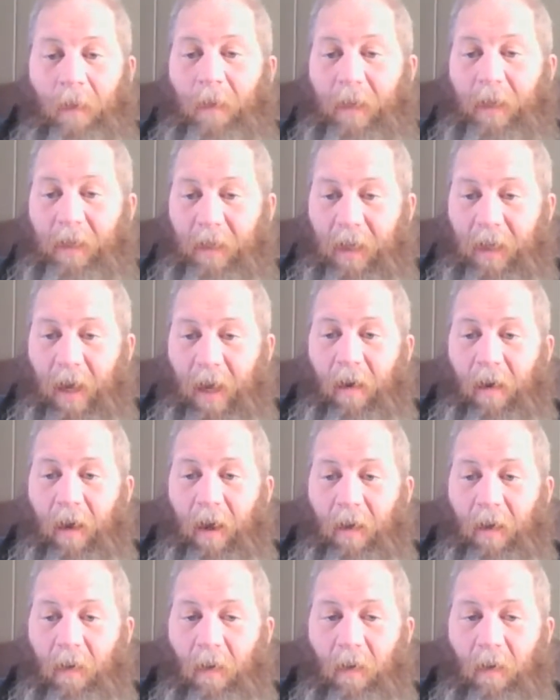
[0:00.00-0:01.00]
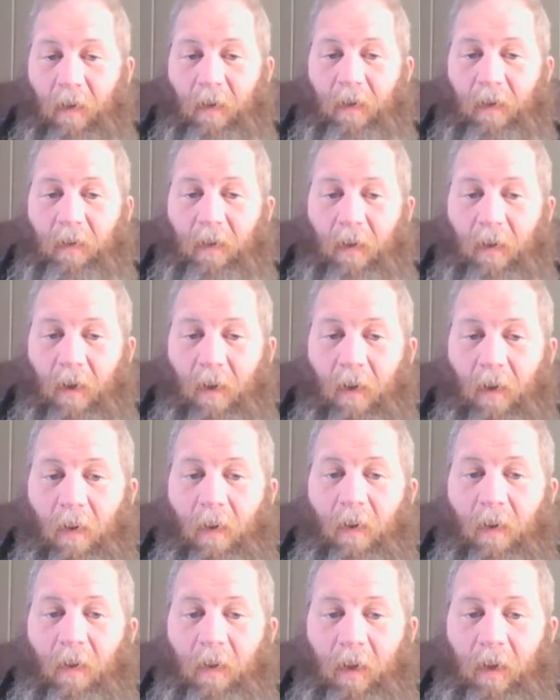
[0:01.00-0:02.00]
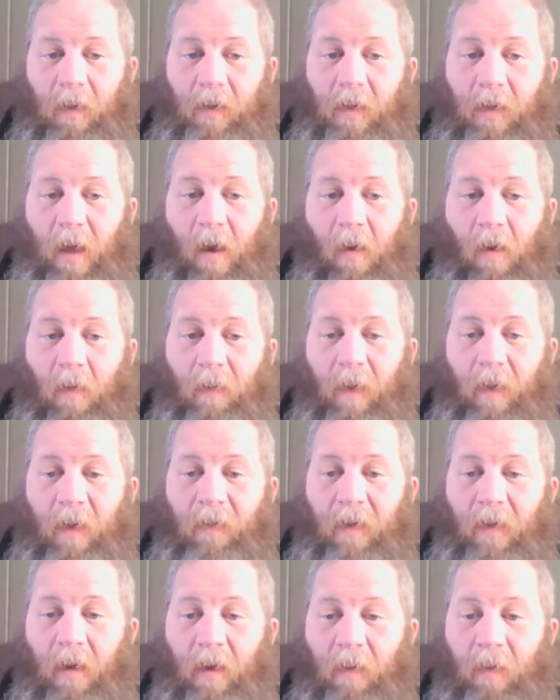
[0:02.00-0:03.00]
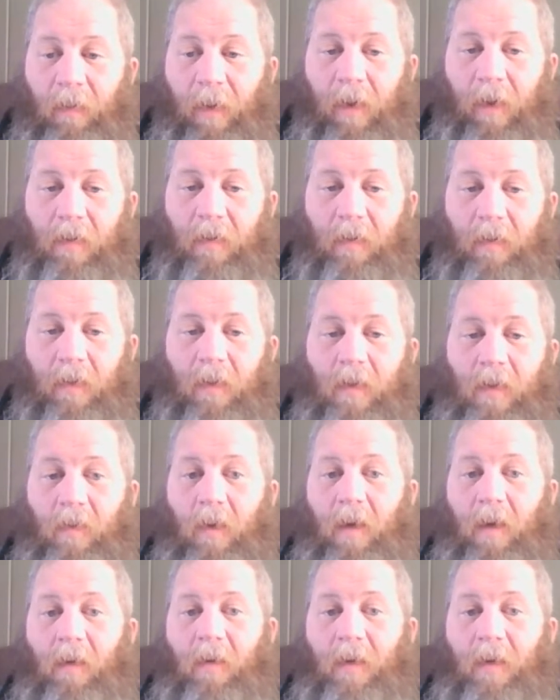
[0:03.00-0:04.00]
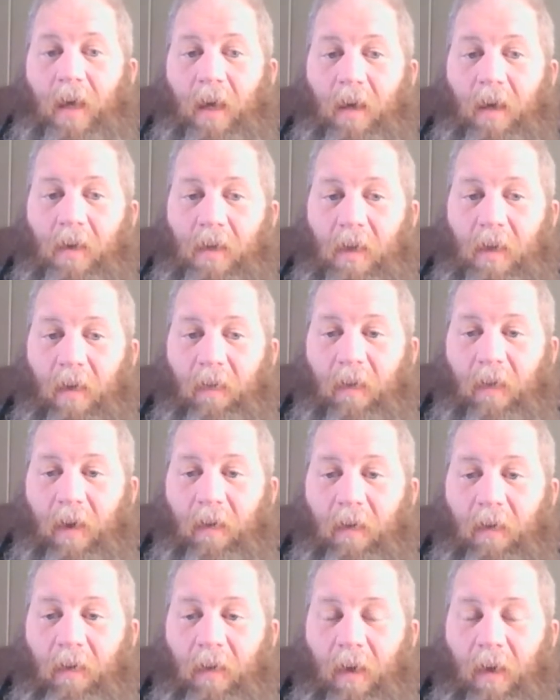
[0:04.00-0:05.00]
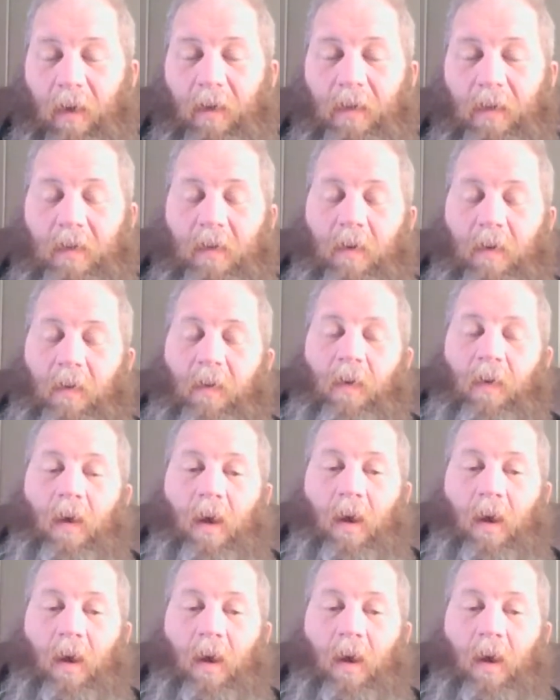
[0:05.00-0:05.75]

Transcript: scary and hard as, if not impossible, because where are you going to take yourself and everything? So